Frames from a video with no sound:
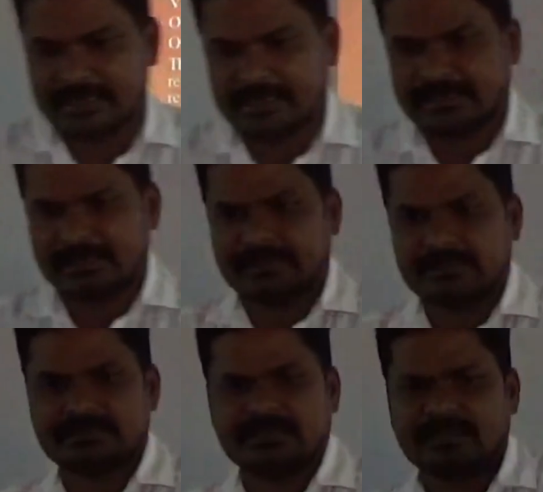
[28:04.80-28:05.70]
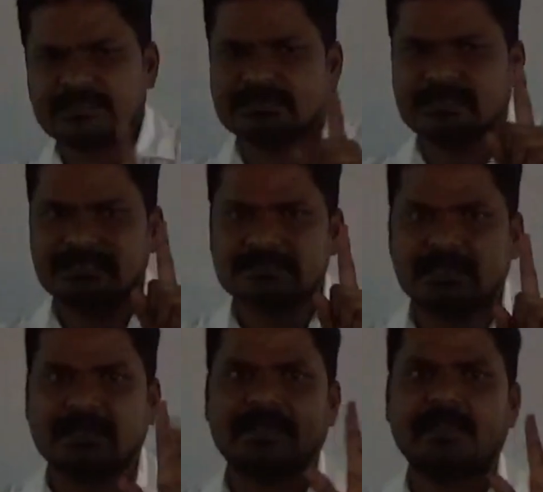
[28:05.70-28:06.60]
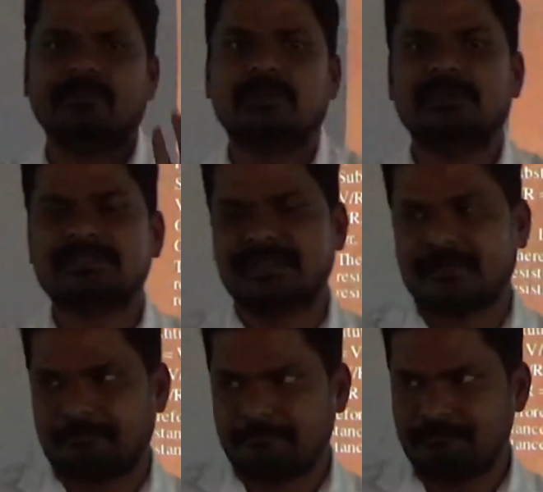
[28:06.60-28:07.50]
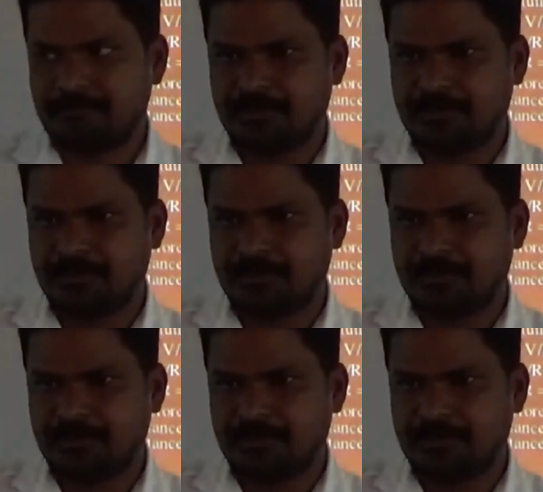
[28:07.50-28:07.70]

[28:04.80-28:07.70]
connected in the series. There is a current will be same.